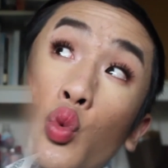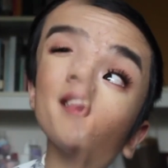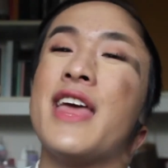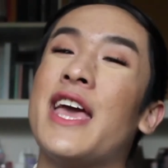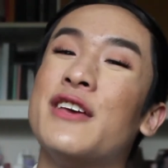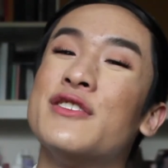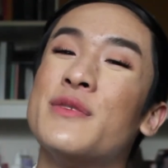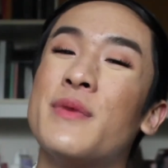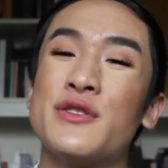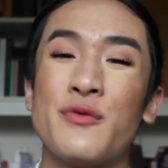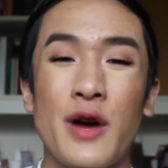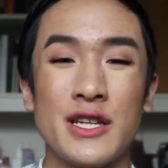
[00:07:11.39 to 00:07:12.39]
Thank you so
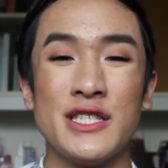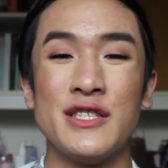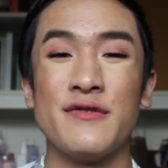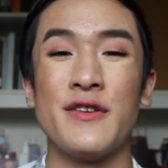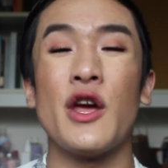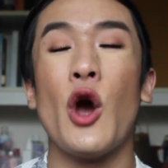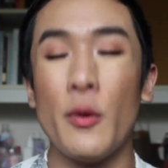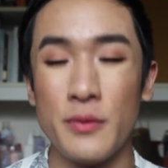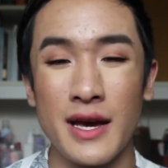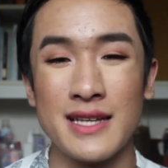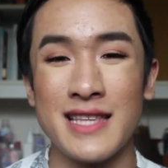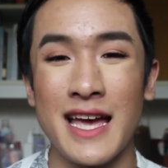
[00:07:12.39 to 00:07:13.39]
much for watching this video. Hope
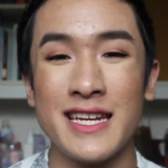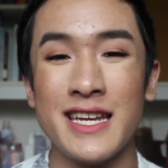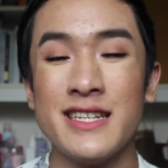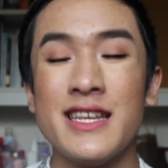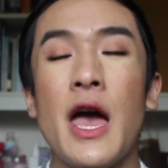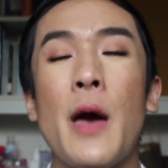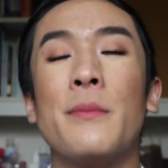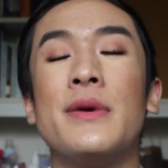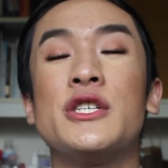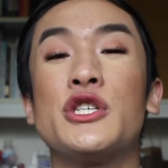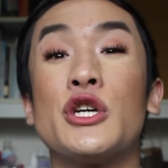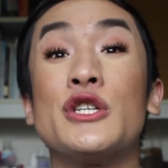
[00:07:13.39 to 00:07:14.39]
you guys liked it.
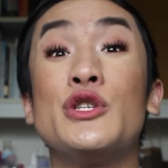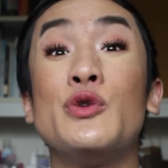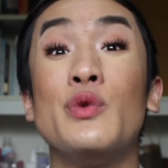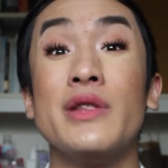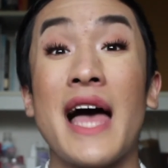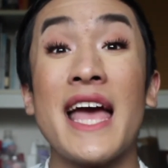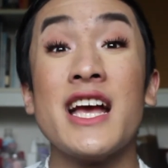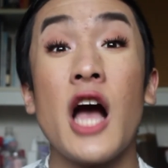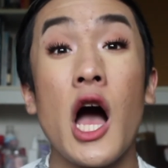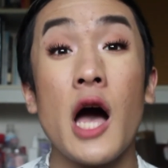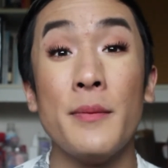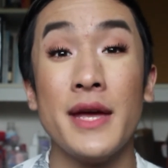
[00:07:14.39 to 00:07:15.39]
Be sure to like,
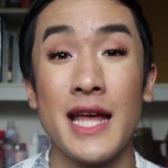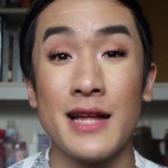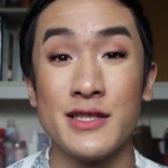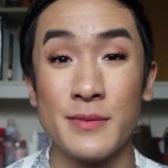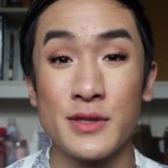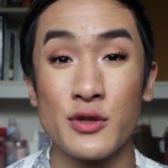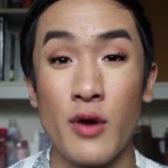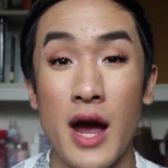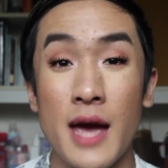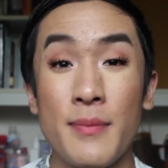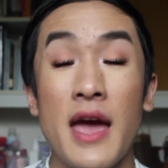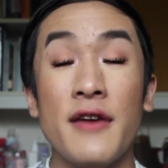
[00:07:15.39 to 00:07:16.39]
comment, and
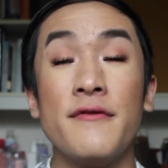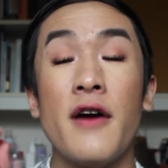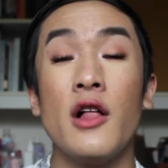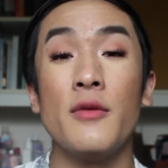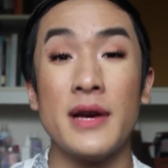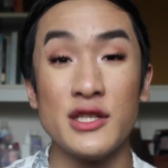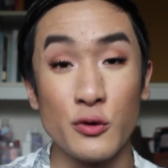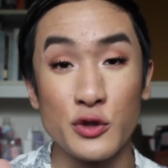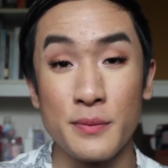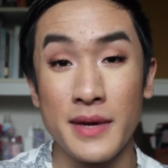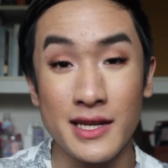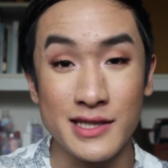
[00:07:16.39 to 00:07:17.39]
subscribe, and follow my
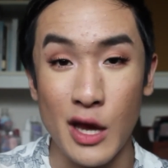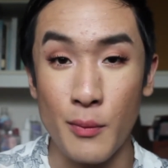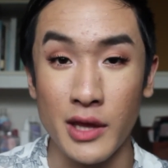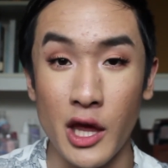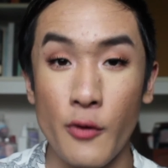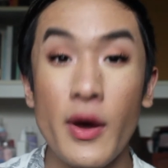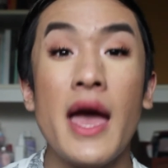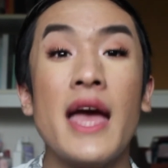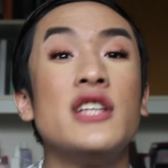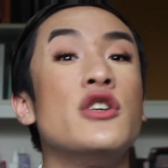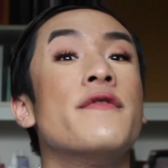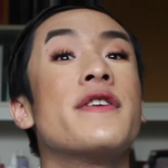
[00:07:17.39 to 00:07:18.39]
social medias down below.
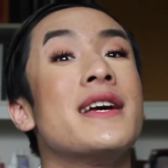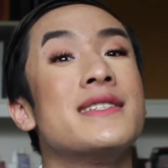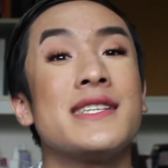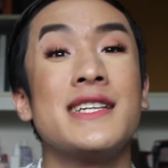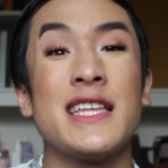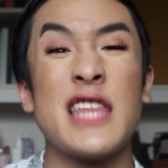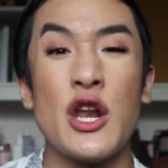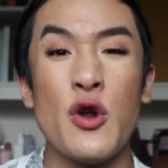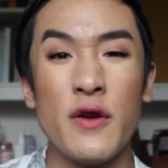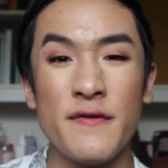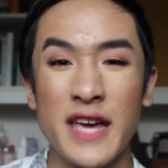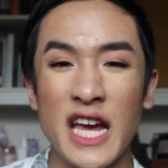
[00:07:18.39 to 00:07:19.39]
Don't forget to click that
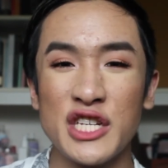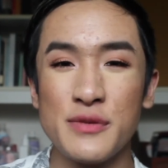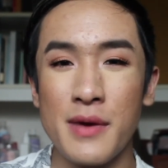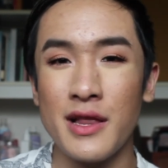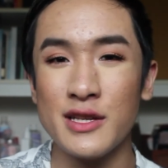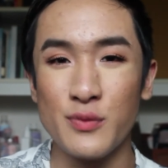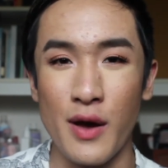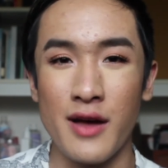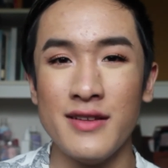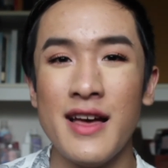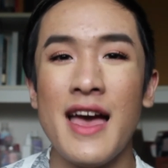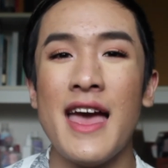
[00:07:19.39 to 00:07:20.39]
notification bell as
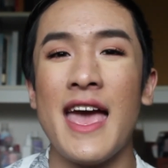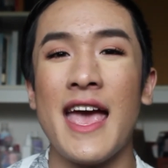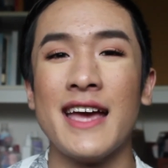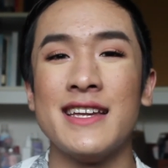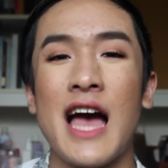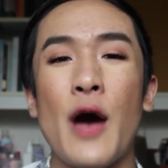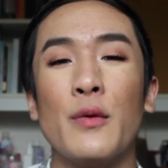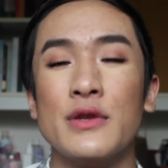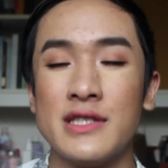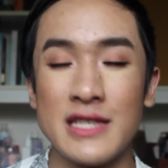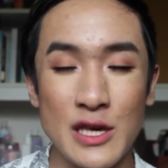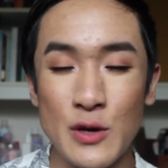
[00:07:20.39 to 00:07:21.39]
well, and I will
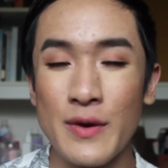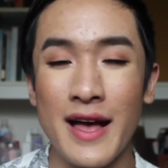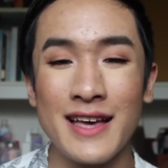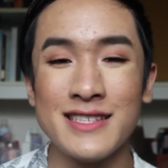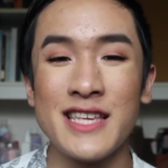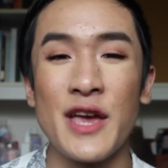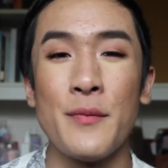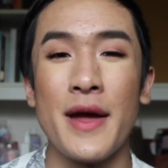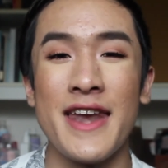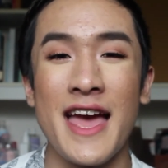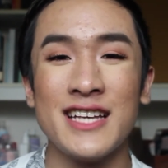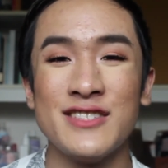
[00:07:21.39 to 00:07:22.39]
see you guys in
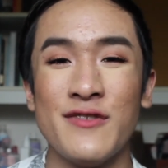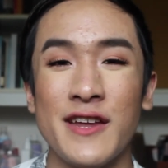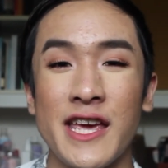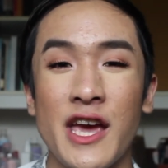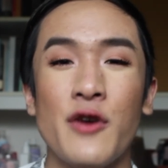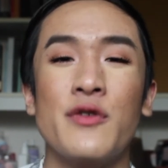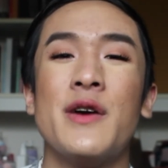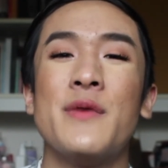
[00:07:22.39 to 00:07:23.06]
my next video.